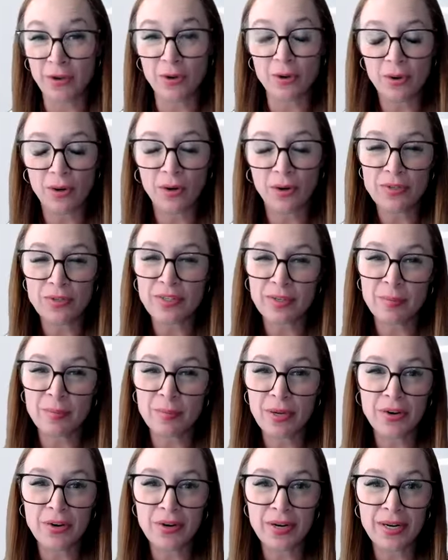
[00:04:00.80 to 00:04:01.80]
your closing
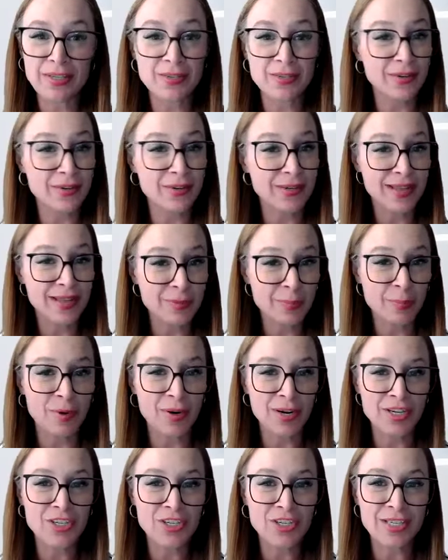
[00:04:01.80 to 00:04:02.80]
period is or
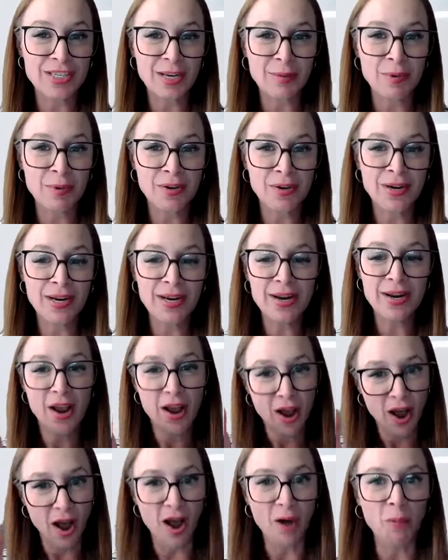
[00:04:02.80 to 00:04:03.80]
expiration date period,
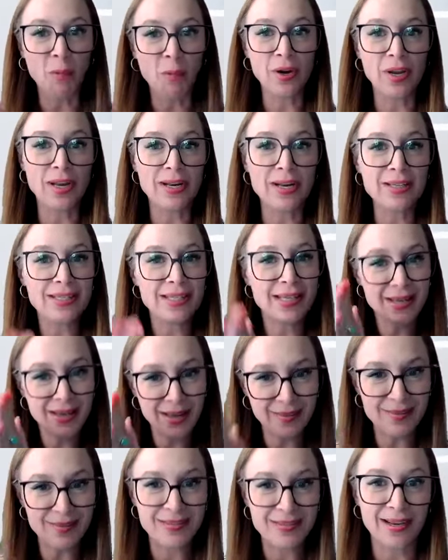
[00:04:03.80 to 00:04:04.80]
I want you to send
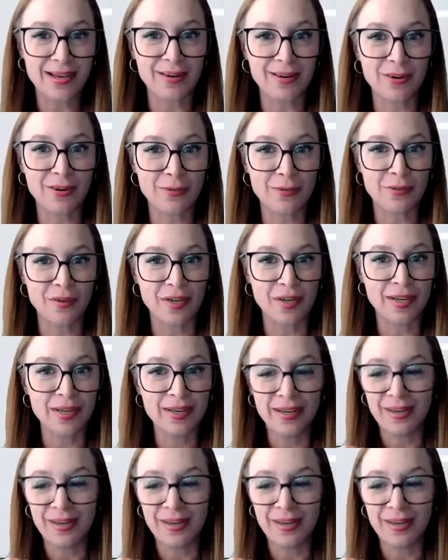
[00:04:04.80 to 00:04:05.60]
out the second offer.